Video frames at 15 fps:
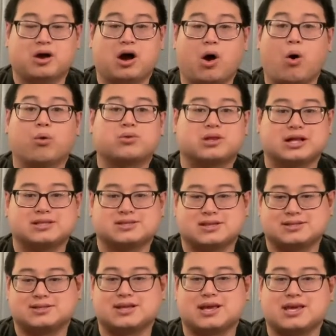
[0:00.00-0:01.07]
old
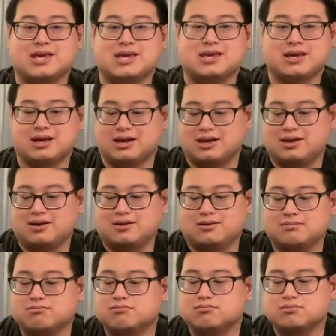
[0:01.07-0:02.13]
lenses,
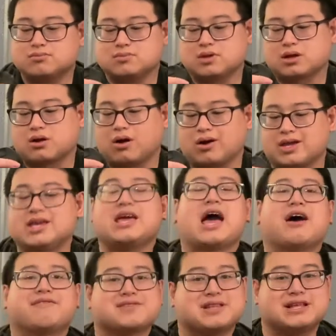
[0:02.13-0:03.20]
they're called
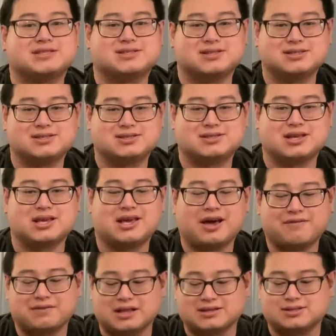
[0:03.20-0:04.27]
EF lenses, the
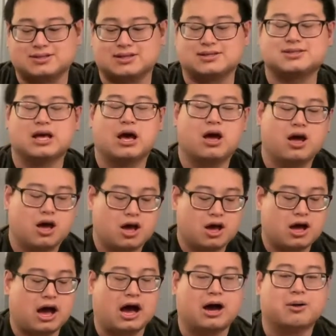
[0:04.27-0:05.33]
EF lenses,
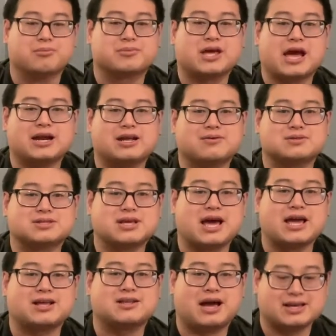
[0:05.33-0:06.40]
Canon was
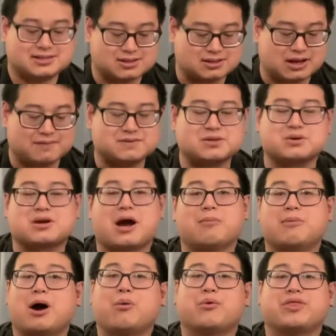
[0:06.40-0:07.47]
like nice enough to
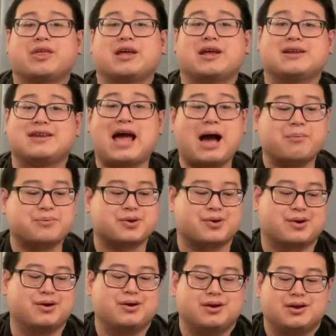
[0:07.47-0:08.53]
come out with an
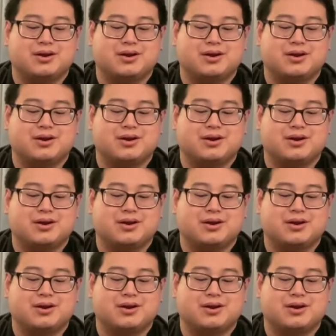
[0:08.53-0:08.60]
adapter